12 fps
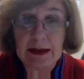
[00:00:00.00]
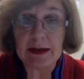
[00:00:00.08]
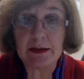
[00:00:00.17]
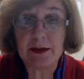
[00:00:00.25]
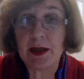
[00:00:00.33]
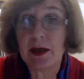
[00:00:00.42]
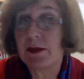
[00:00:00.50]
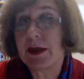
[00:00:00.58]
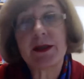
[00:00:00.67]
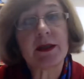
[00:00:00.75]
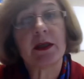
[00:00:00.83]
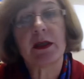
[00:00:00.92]
And no one
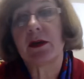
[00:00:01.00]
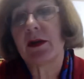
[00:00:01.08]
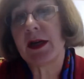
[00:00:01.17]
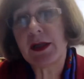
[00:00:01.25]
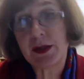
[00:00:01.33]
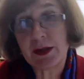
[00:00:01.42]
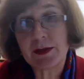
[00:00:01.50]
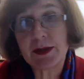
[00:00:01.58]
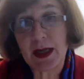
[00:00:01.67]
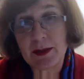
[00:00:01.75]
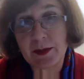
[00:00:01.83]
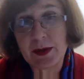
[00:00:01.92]
is going to grant you
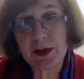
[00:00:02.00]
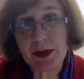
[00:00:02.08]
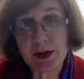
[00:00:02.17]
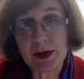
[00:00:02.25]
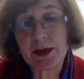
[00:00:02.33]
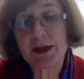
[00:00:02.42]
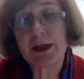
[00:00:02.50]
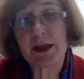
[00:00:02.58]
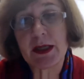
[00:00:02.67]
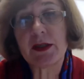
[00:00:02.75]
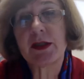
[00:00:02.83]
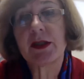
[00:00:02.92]
cyber insurance
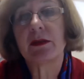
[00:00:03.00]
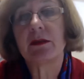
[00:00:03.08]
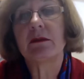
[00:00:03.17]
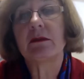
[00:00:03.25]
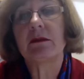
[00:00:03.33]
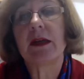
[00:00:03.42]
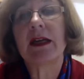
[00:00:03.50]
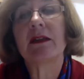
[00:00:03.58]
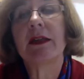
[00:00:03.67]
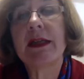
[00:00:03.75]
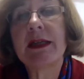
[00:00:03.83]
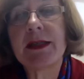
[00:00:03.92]
unless you at
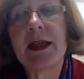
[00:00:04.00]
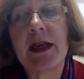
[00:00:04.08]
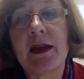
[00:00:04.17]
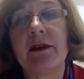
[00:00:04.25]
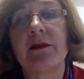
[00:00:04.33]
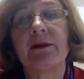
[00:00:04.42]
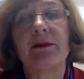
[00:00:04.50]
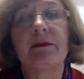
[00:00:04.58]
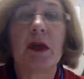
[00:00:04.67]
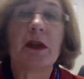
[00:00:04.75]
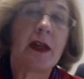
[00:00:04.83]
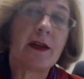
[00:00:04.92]
least have
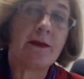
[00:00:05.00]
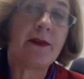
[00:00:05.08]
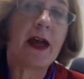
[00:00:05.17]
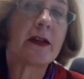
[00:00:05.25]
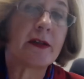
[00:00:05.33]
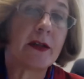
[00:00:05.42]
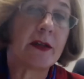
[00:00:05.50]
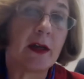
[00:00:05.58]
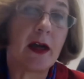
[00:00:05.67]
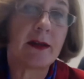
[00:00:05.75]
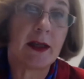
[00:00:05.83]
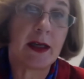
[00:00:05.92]
multi-factor
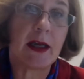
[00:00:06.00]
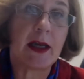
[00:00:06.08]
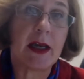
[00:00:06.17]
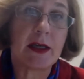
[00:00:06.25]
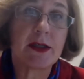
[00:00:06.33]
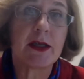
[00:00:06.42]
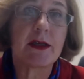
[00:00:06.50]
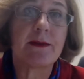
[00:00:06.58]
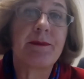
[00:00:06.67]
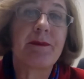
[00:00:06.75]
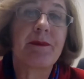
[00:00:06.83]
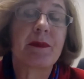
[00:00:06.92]
authentication.
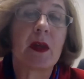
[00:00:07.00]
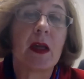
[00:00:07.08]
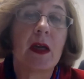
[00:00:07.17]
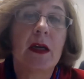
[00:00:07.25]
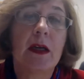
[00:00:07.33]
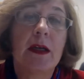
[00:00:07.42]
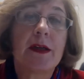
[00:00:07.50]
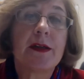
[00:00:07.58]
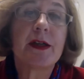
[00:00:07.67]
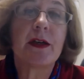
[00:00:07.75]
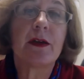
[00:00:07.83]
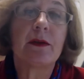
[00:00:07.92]

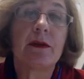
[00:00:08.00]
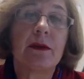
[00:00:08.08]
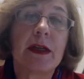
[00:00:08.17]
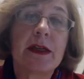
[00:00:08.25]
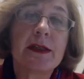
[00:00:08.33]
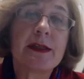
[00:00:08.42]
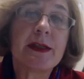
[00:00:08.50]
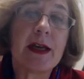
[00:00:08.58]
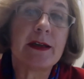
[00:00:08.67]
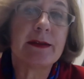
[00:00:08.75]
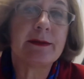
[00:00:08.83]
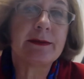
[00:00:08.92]
So it's
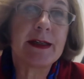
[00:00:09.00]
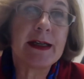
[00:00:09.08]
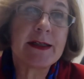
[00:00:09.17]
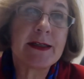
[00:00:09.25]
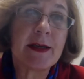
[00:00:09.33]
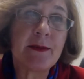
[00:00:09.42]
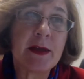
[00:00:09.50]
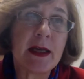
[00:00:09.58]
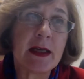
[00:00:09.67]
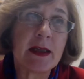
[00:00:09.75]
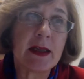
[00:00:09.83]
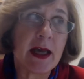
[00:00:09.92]

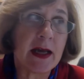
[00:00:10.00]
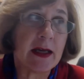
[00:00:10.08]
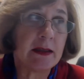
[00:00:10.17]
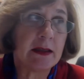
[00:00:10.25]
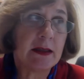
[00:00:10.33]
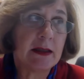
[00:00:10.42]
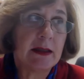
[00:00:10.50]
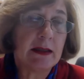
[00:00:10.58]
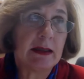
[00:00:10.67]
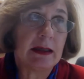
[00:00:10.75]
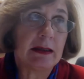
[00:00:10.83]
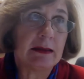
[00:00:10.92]
something that
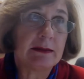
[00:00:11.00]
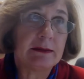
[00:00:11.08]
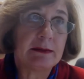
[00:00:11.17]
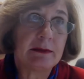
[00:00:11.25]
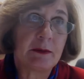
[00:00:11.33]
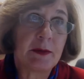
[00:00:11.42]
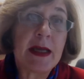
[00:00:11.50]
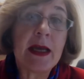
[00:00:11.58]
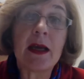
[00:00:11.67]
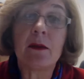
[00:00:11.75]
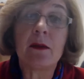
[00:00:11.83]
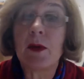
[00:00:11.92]
we
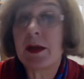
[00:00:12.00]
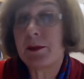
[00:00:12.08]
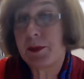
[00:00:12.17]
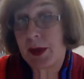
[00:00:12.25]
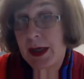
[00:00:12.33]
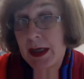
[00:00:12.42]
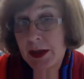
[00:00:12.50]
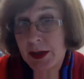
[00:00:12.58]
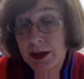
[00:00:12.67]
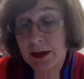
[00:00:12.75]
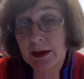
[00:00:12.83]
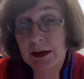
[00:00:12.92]
had one breach,
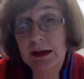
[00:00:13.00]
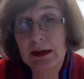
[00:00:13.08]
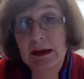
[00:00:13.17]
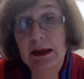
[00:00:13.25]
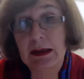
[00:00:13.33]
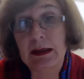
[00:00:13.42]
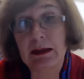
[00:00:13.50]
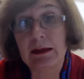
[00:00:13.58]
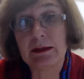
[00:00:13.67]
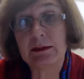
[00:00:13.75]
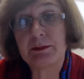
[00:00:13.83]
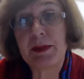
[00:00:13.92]

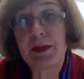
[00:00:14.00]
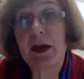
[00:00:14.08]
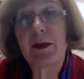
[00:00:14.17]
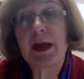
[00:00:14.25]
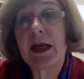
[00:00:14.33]
but